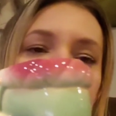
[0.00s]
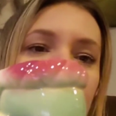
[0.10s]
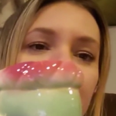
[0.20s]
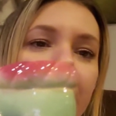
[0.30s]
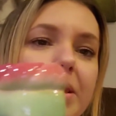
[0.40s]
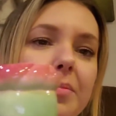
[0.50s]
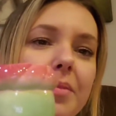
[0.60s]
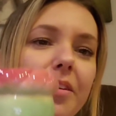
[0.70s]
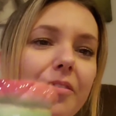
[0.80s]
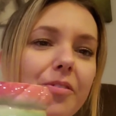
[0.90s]
Kind of reminds
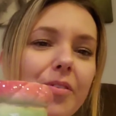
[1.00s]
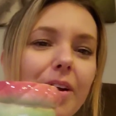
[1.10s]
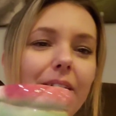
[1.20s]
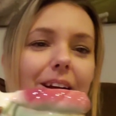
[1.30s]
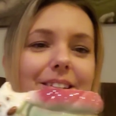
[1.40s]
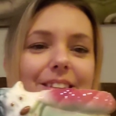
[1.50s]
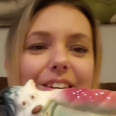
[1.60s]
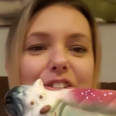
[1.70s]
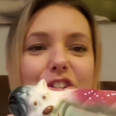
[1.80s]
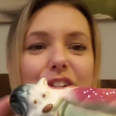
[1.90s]
me of uh, Ice
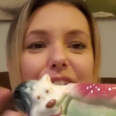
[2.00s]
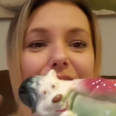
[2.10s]
Age